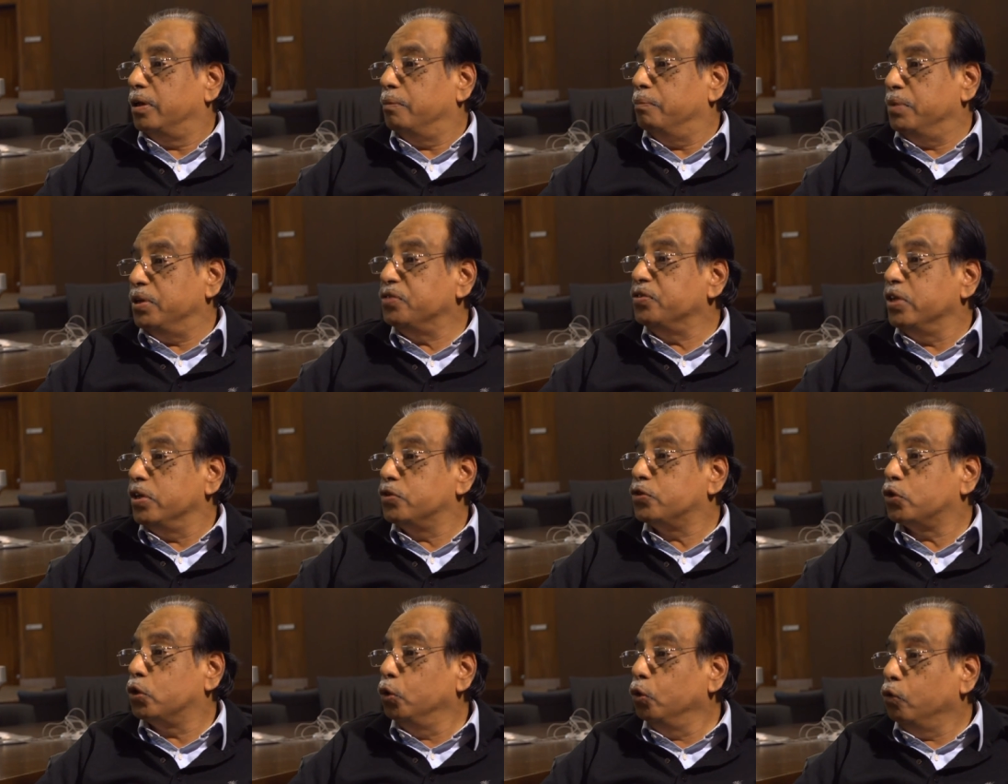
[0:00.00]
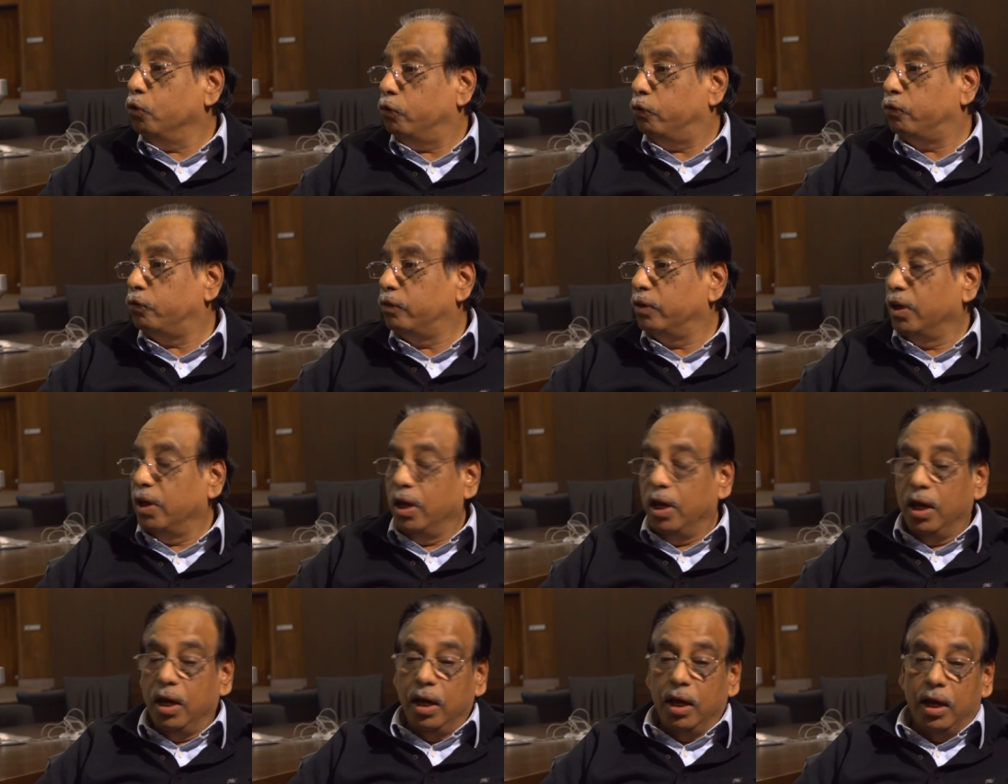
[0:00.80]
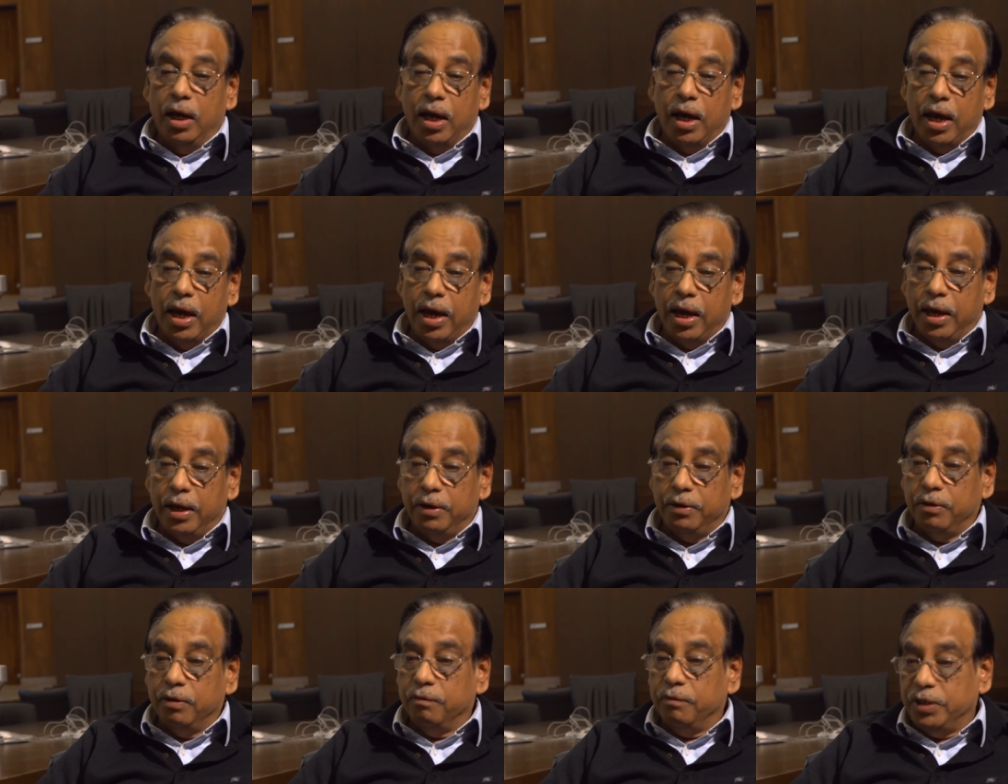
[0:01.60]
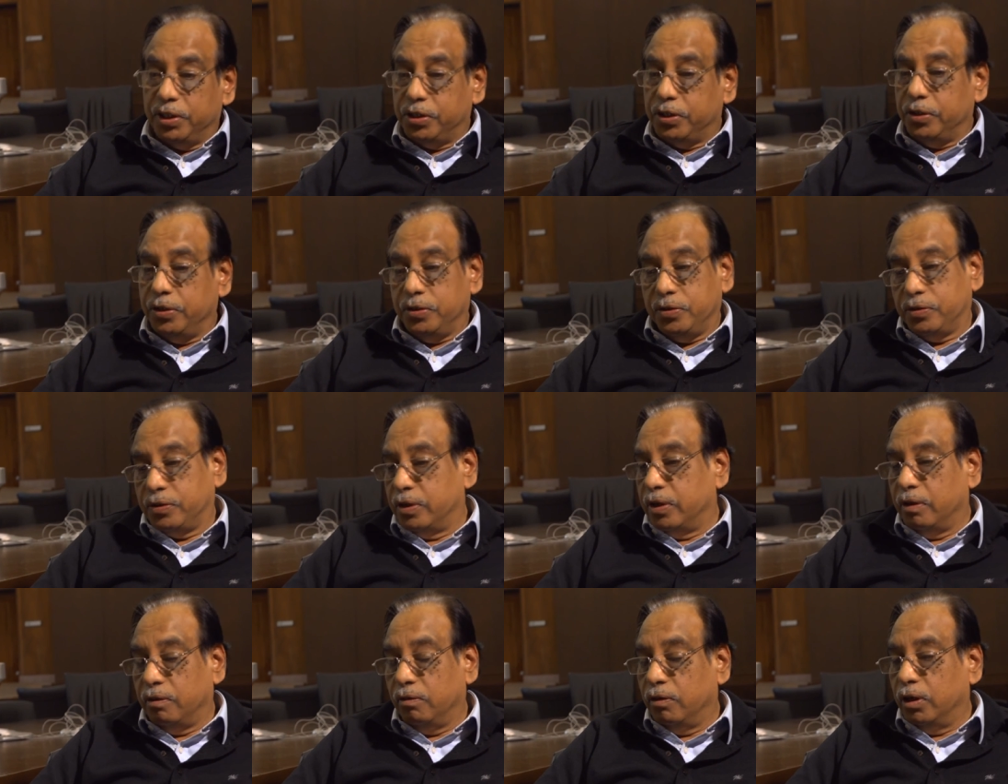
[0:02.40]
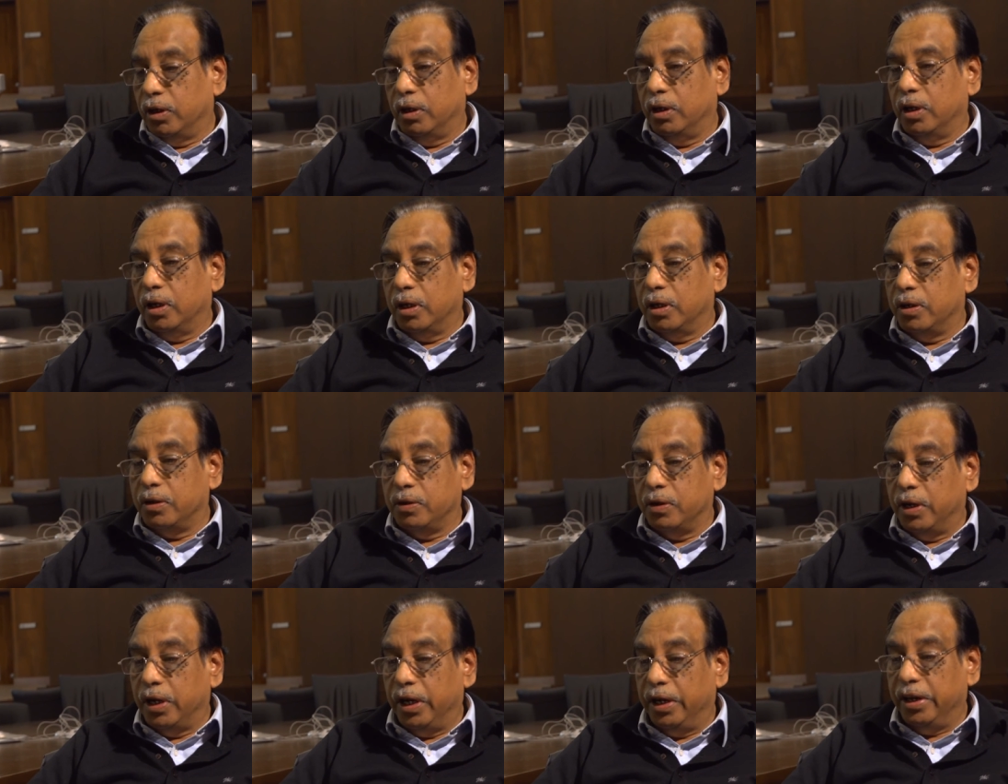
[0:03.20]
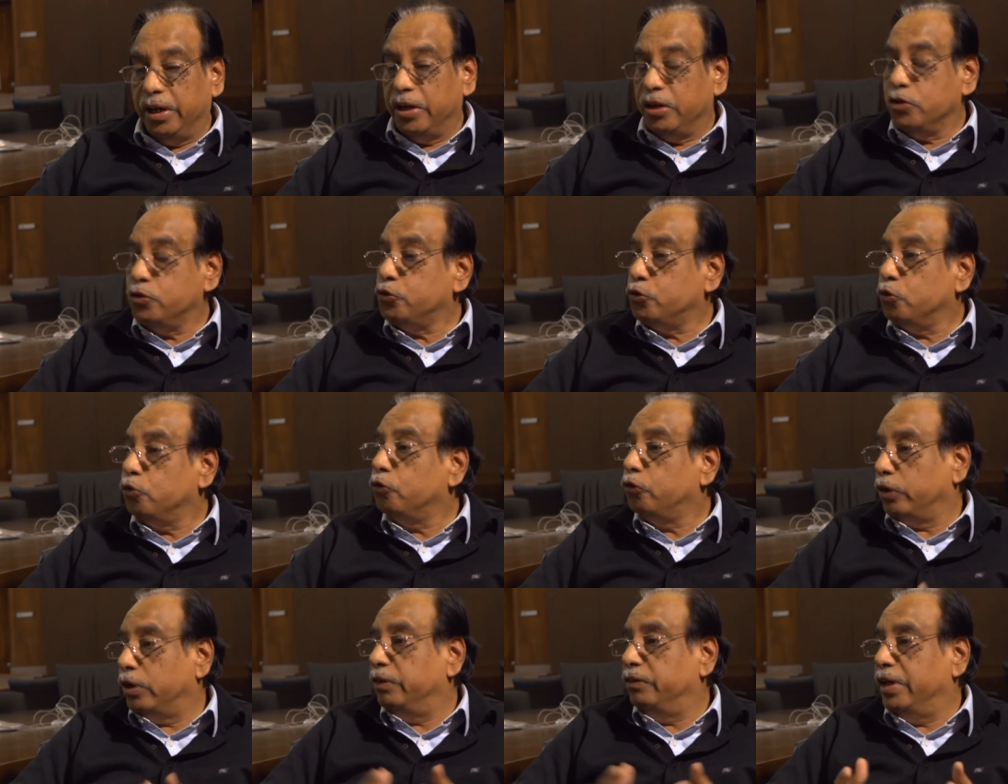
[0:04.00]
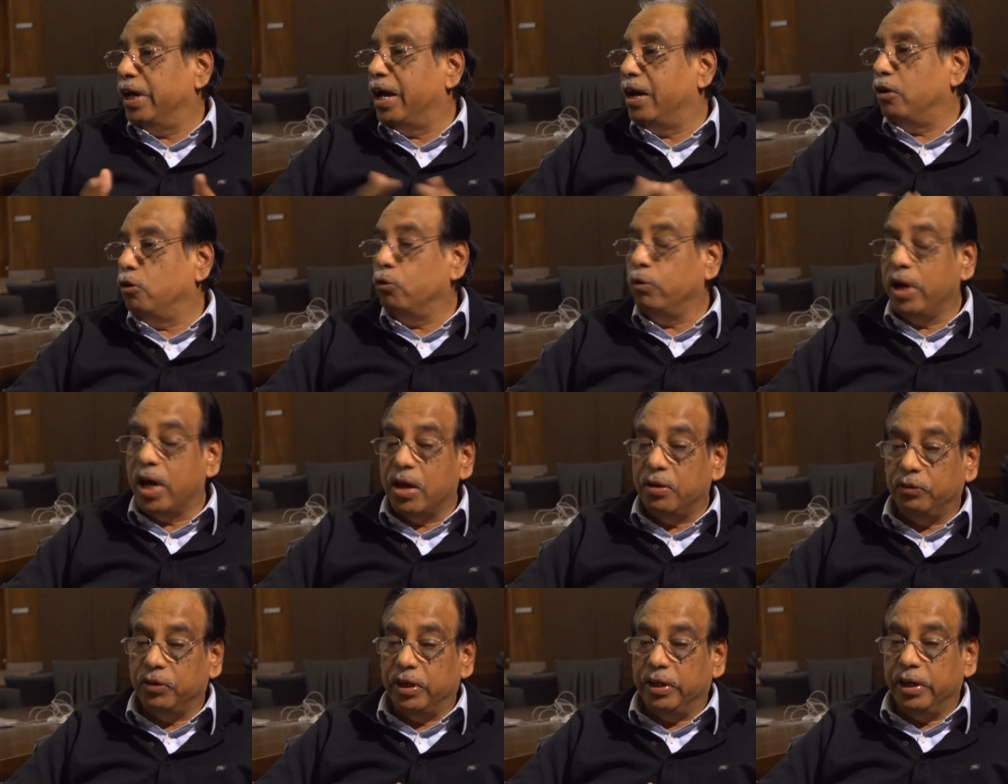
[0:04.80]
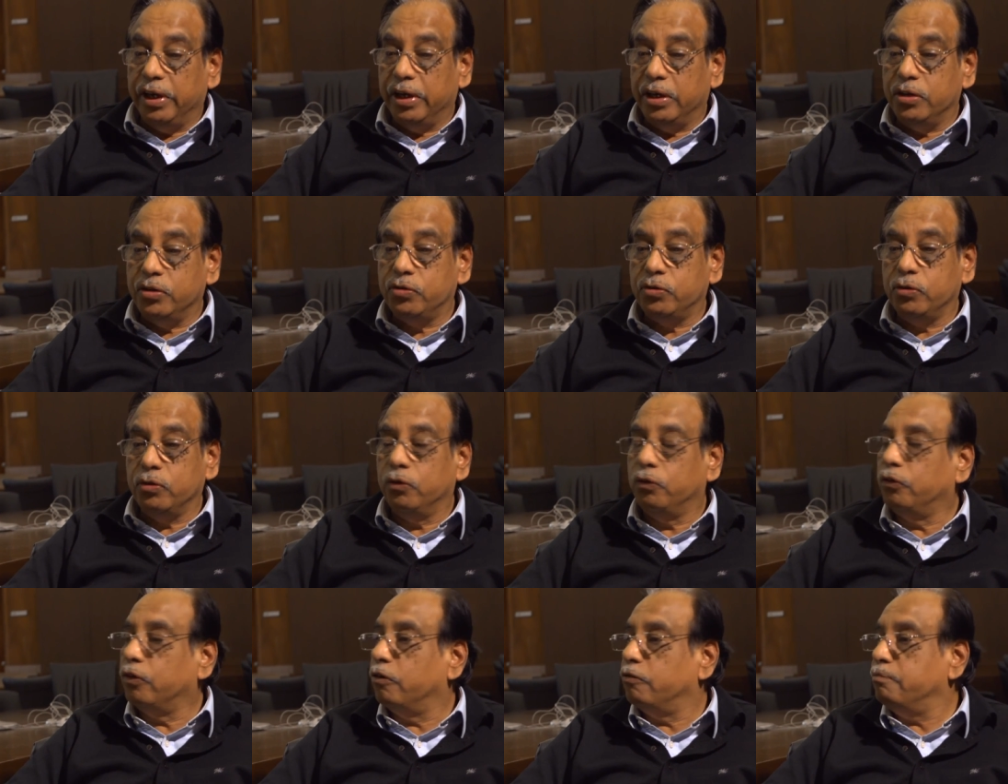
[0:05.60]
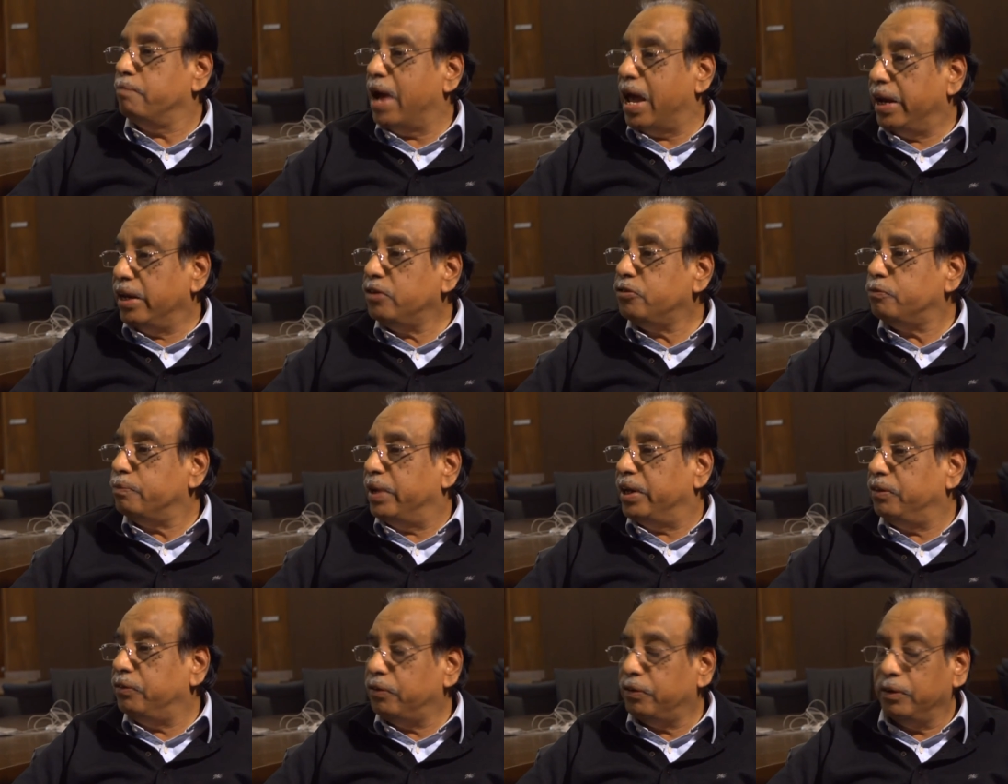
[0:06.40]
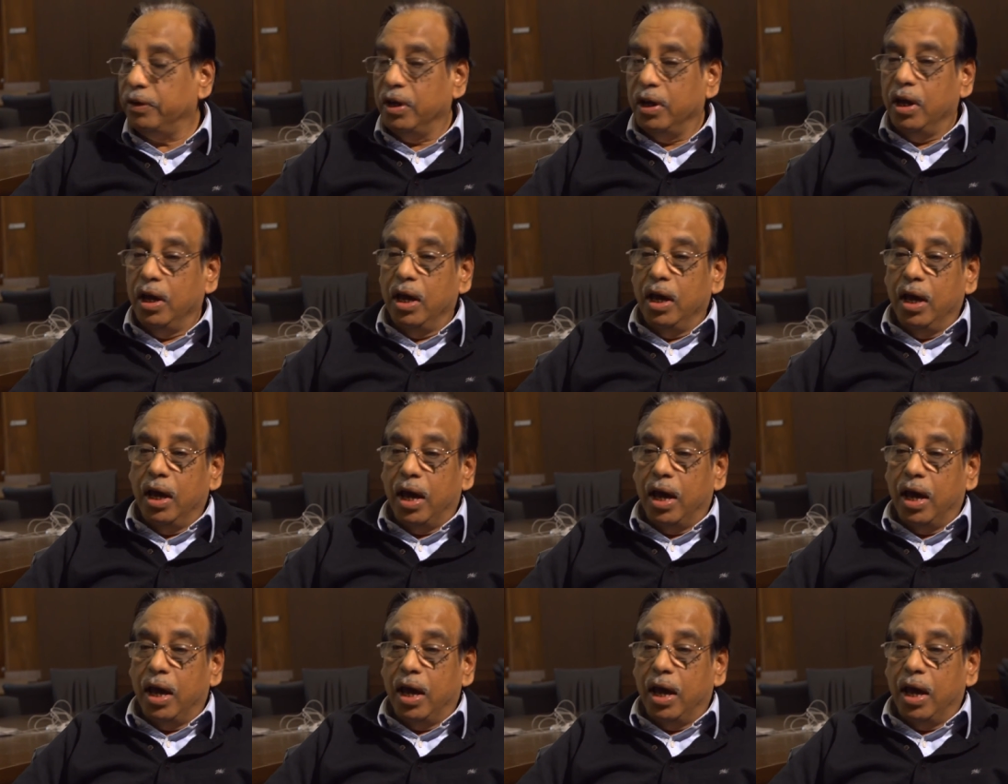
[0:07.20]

business schools, and which is the Indian Institutes. They are known as Indian Institutes of Management. Mm-hmm.